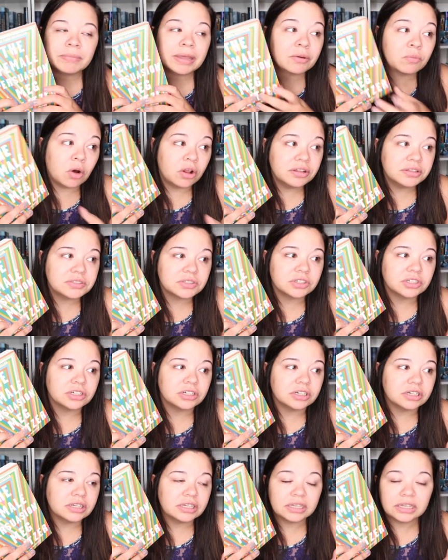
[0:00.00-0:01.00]
Meg
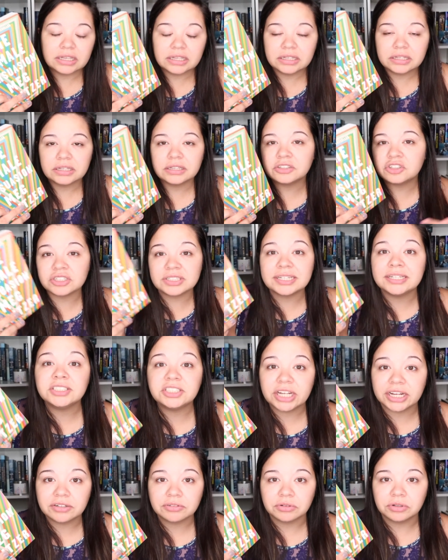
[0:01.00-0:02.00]
Wolitzer just in
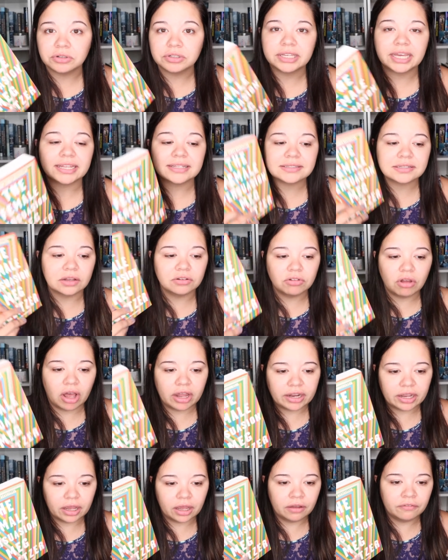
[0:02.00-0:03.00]
general gets a
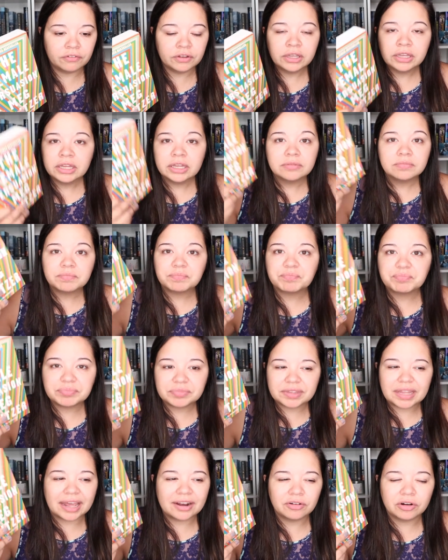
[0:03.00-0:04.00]
lot of,
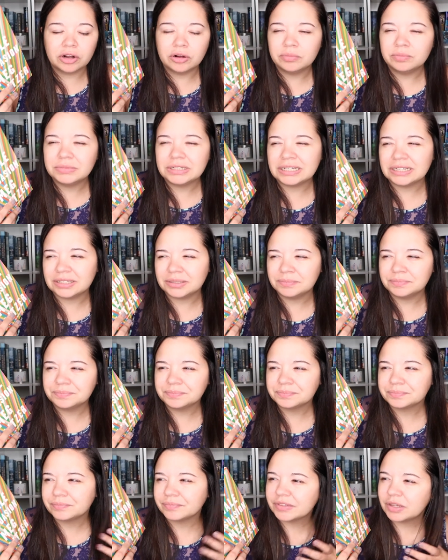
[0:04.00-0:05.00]
I don't know,
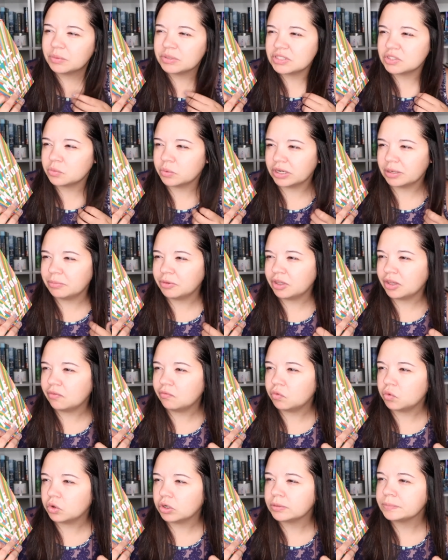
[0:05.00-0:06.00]
what's the word I'm
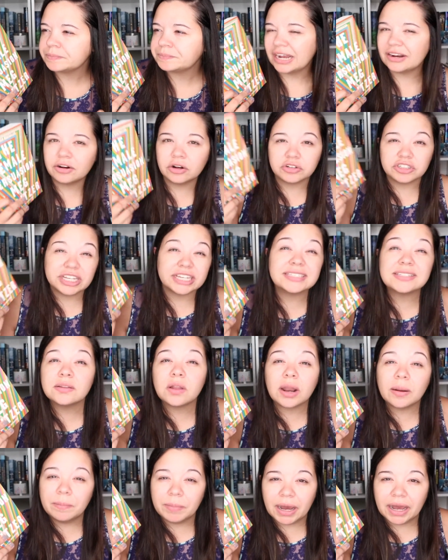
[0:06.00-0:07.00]
looking for? I don't know, she gets a
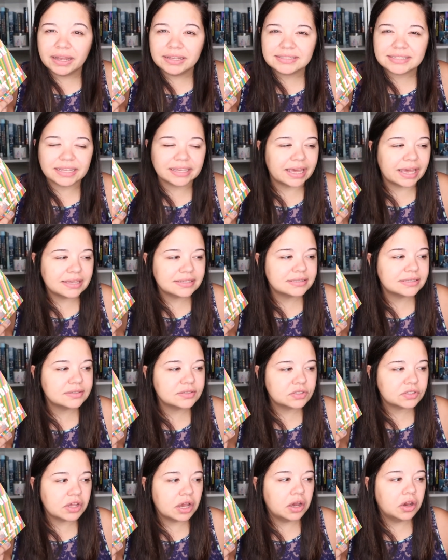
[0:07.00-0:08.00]
lot of buzz, I
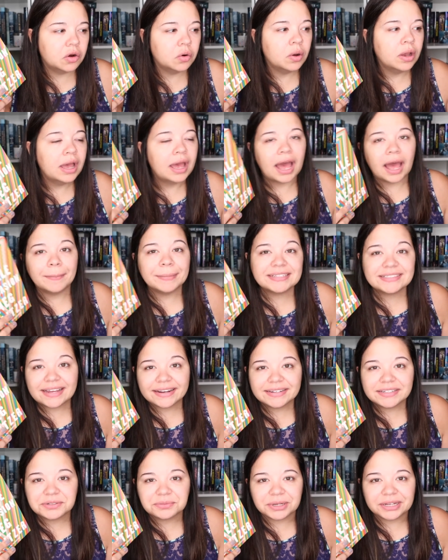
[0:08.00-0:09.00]
guess. So I'm
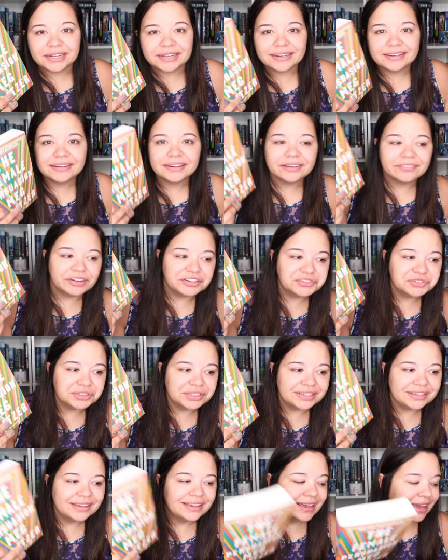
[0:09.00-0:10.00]
excited to read it
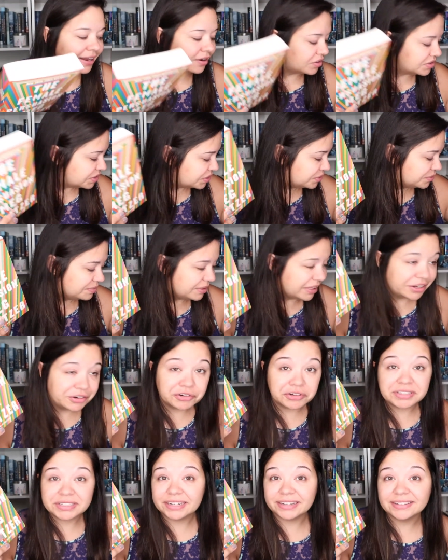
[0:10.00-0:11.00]
eventually, and also The
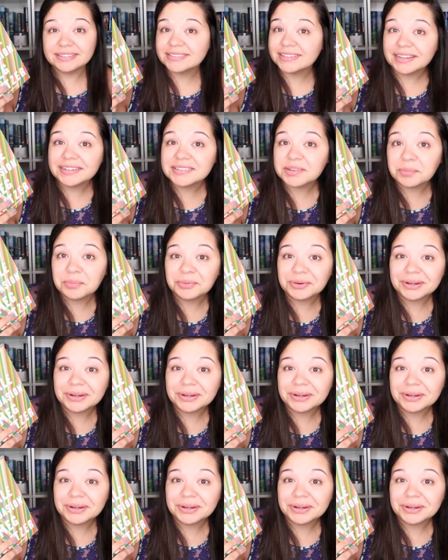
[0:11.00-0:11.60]
Interestings at some